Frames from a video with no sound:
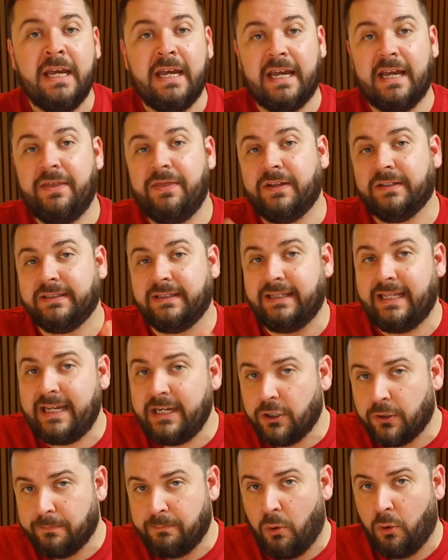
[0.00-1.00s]
In the
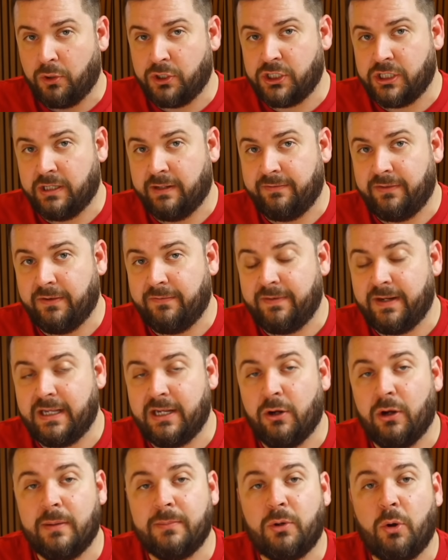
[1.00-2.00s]
later portion of the
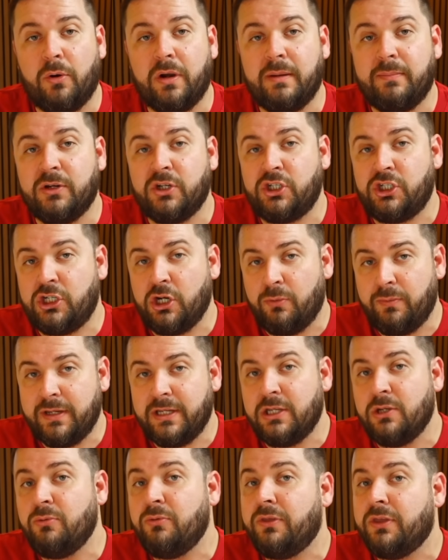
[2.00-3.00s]
video, I'm going to be showing
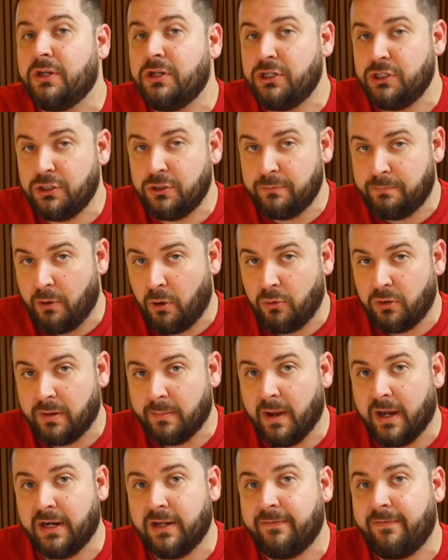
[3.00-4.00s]
you the new
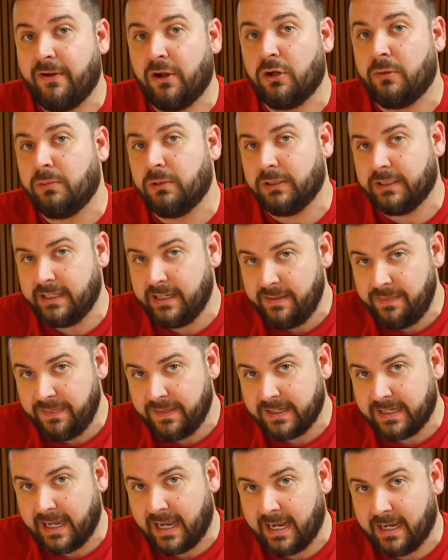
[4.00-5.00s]
Pokemon available in
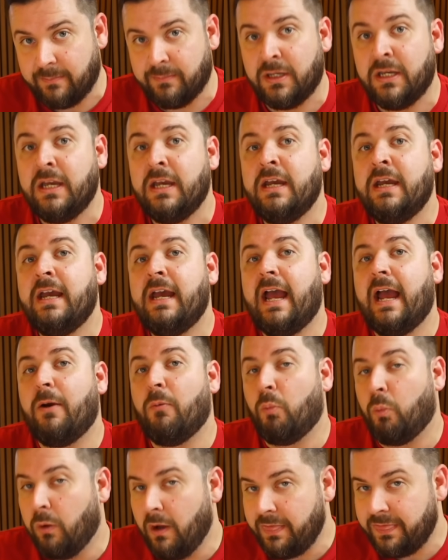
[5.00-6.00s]
the game,
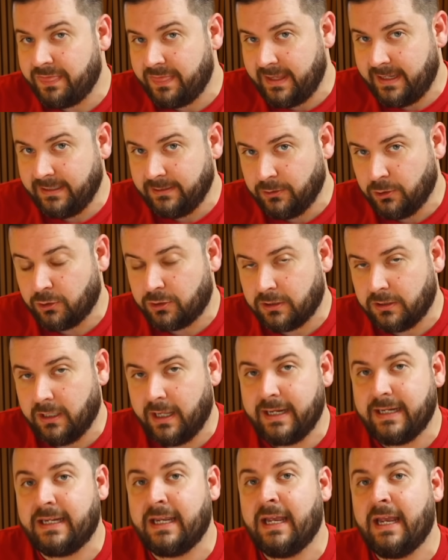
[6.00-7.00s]
what they look
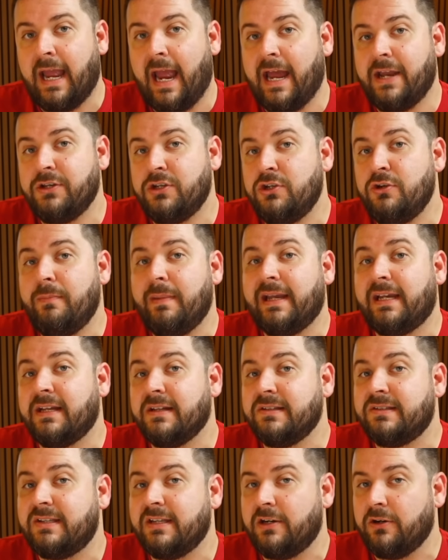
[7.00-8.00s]
like, and you may
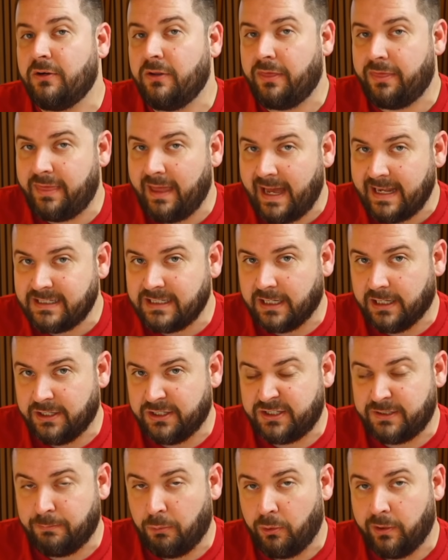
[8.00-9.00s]
consider that a
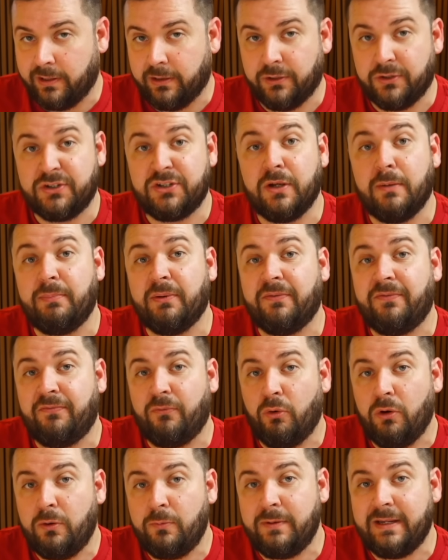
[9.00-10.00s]
spoiler. So
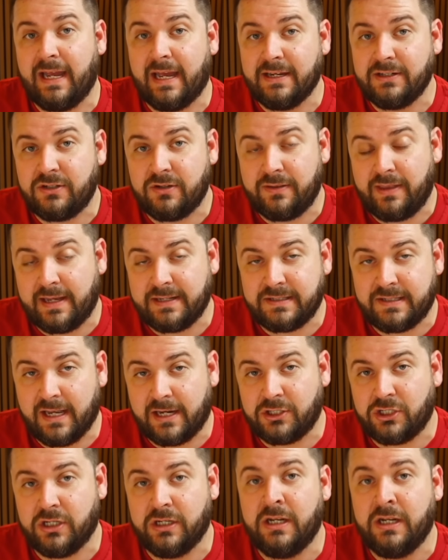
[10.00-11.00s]
before we enter that
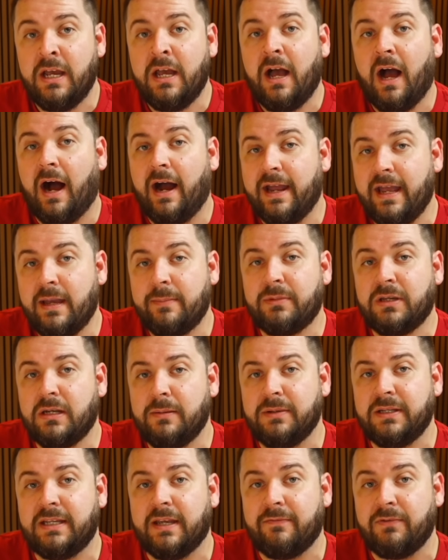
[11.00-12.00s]
section, I am going to
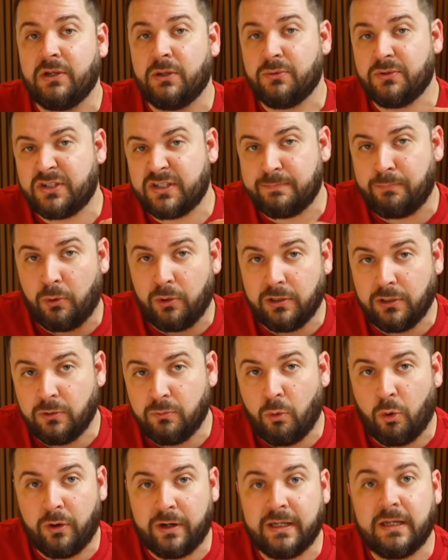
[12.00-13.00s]
be giving you a spoiler
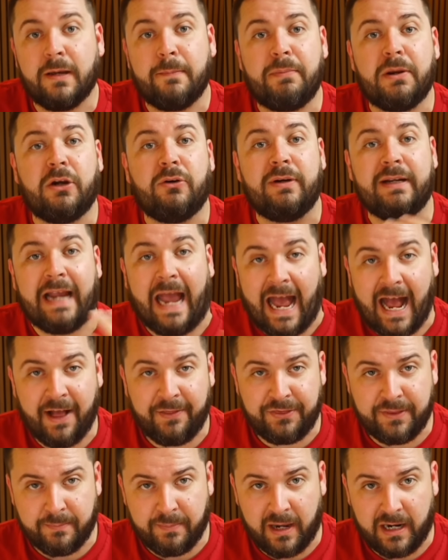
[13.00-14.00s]
warning appearing
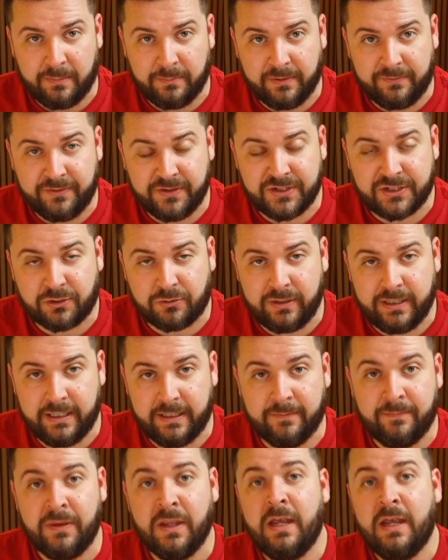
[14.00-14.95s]
at the bottom of the screen.